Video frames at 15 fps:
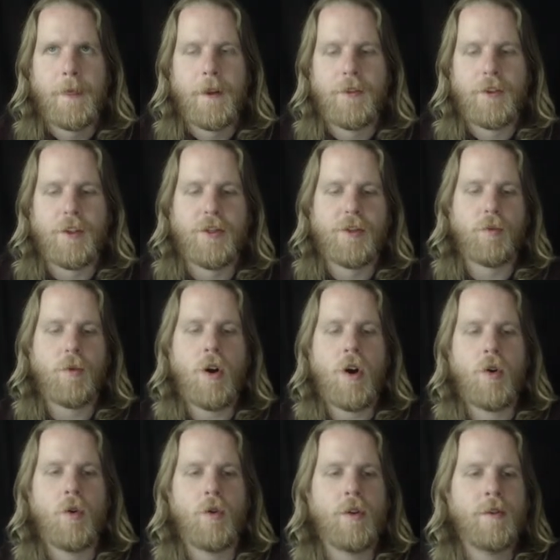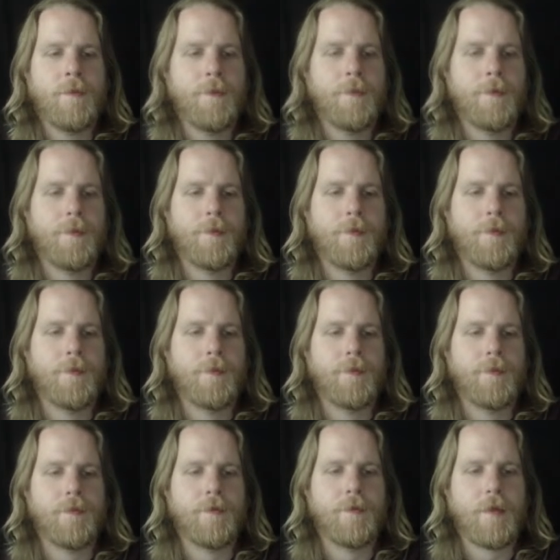The throne
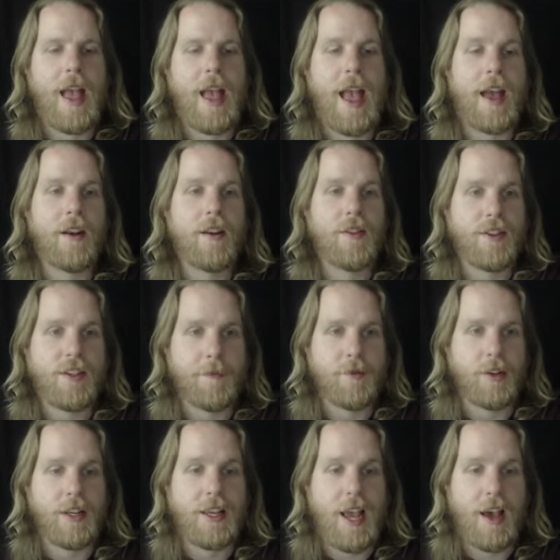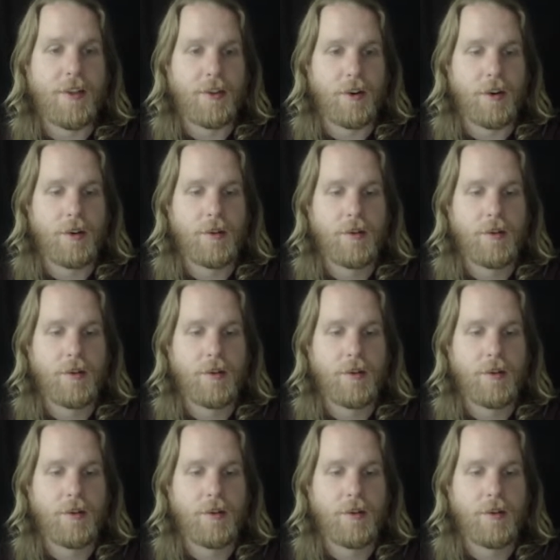and the scepter together